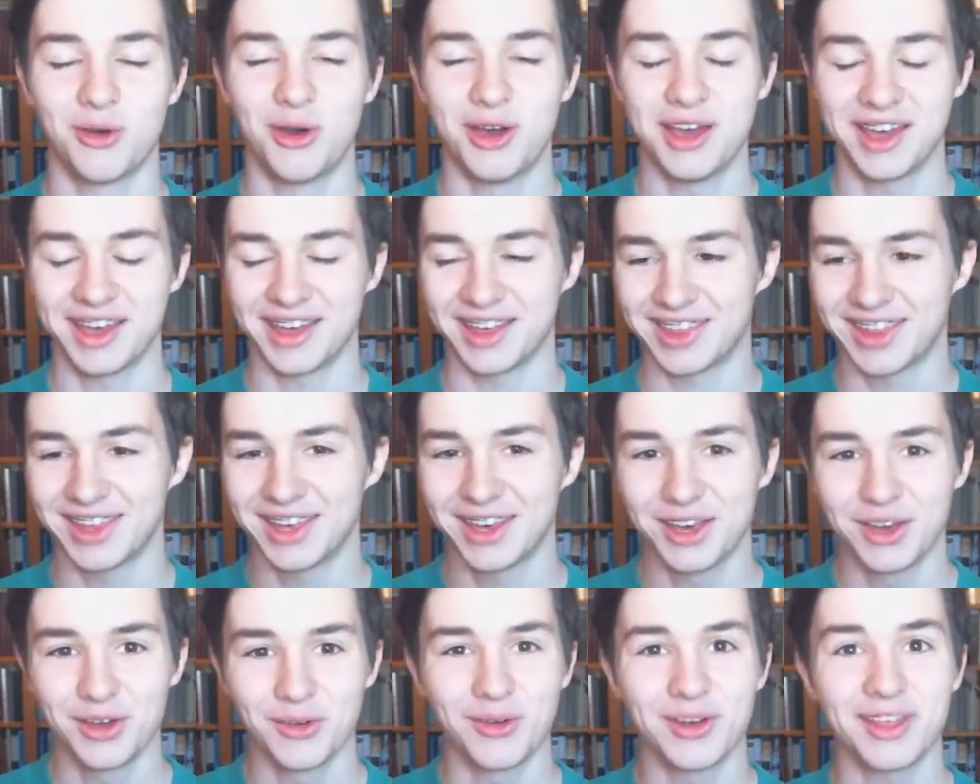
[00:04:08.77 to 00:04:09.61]
with
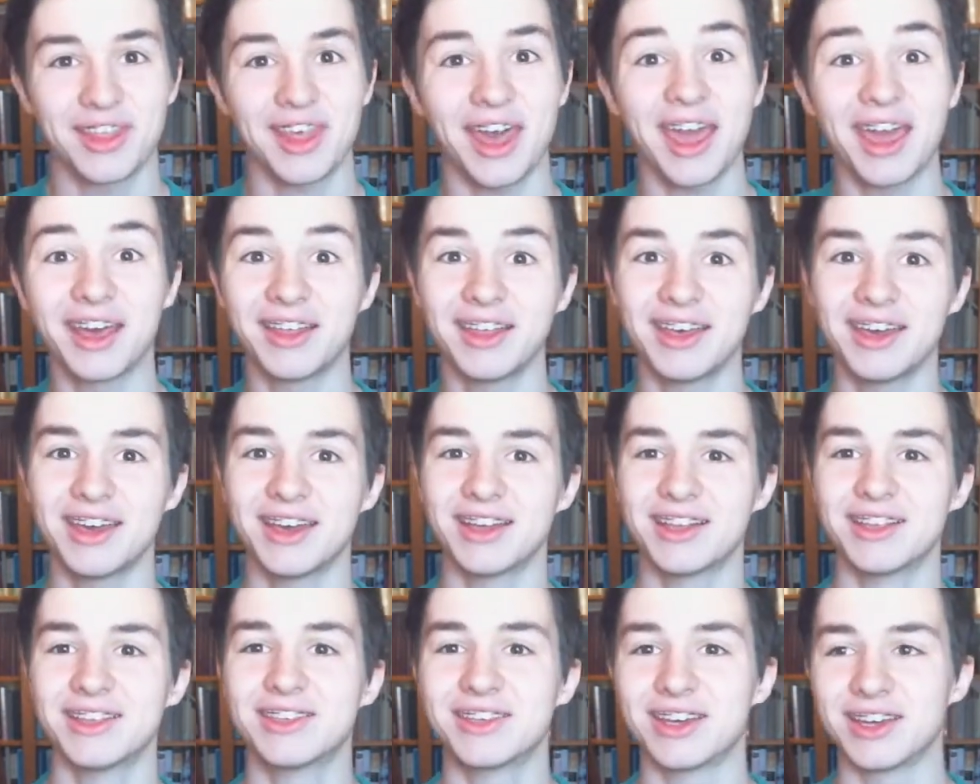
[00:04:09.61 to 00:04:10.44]
with
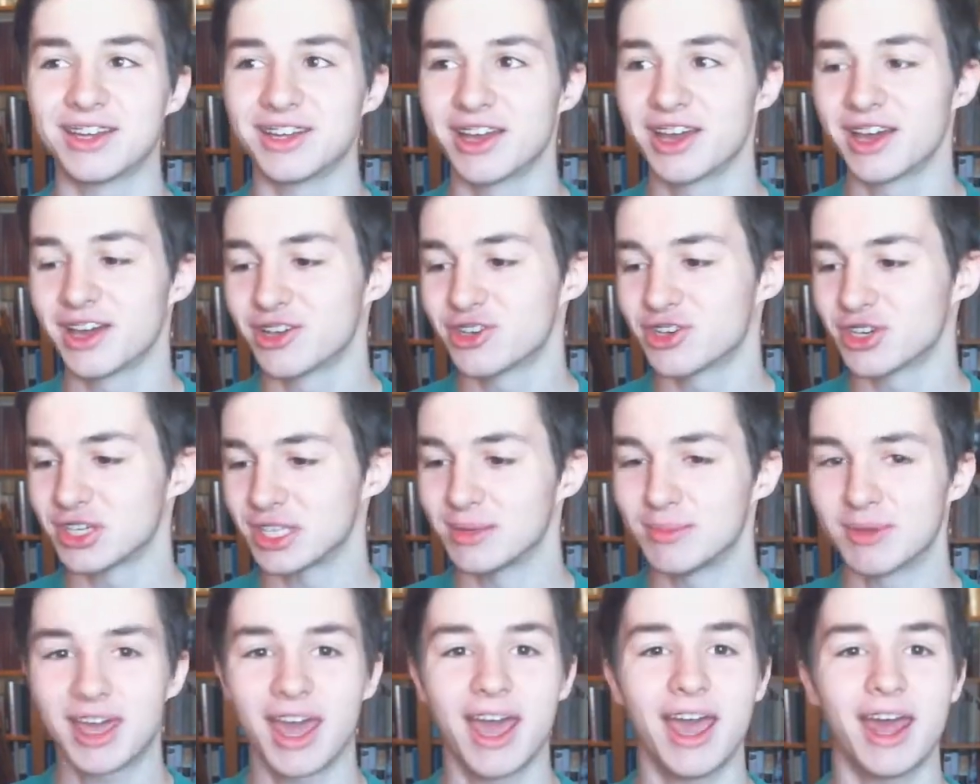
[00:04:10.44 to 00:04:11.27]
aliens and
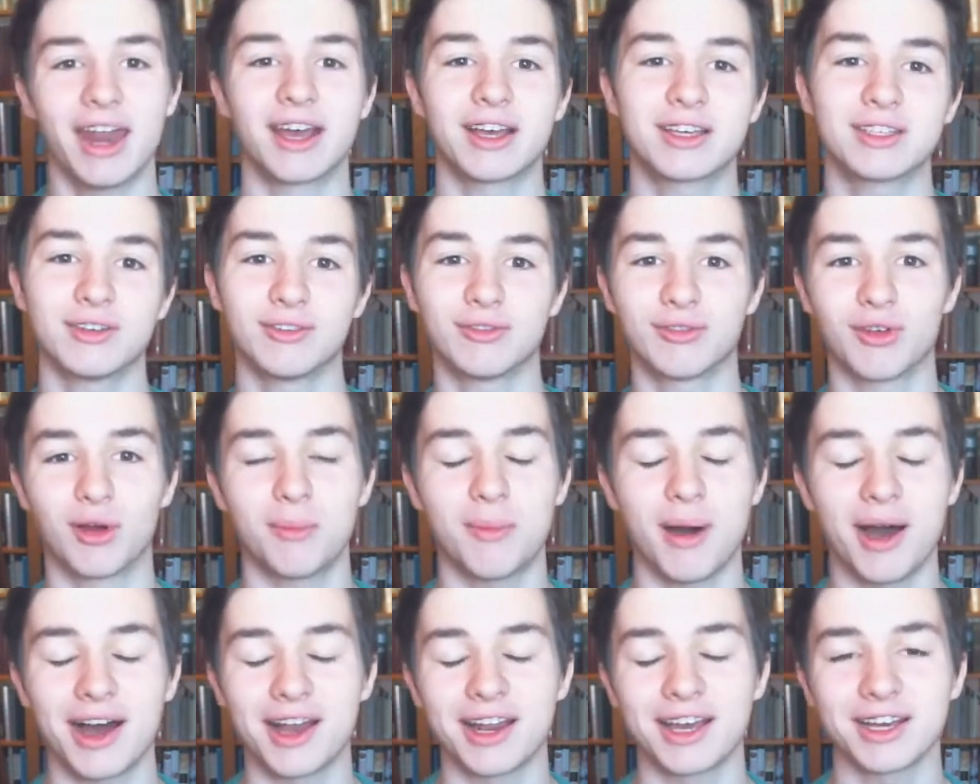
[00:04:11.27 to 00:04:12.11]
just the mechanics of
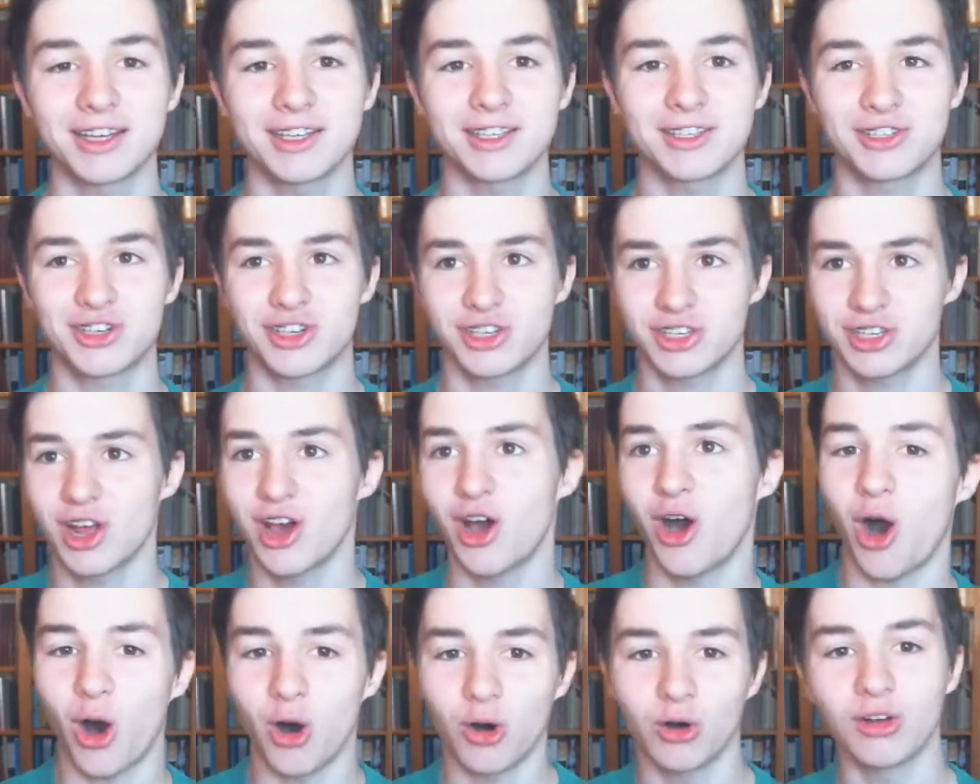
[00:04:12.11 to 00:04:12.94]
robotics, just
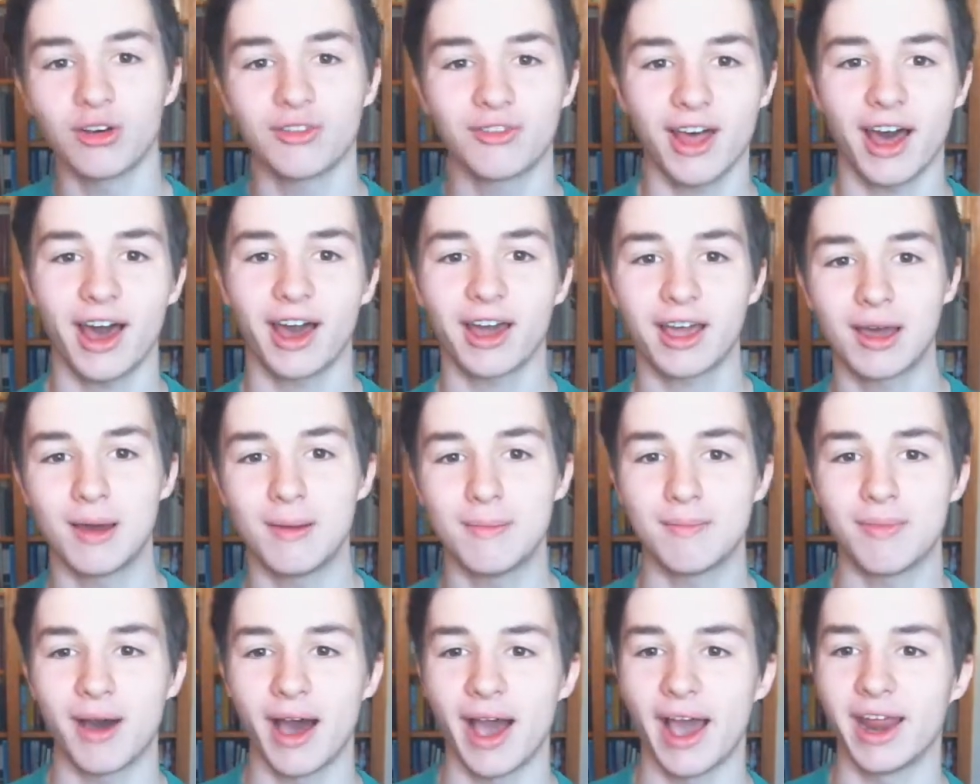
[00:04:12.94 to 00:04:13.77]
all of that
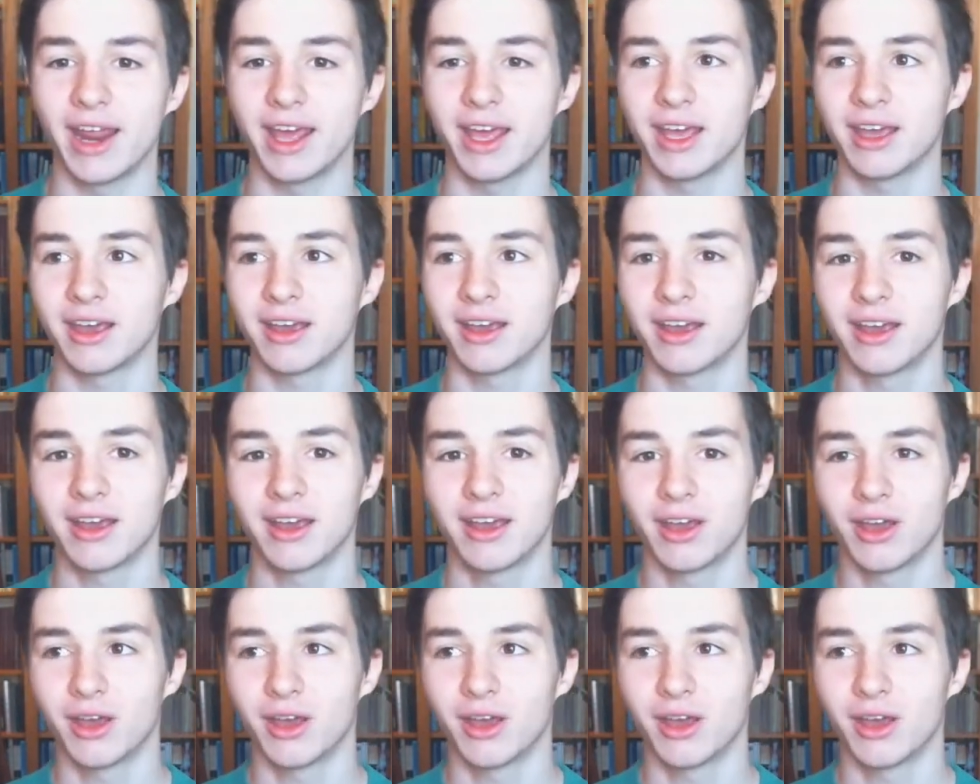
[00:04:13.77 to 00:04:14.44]
combining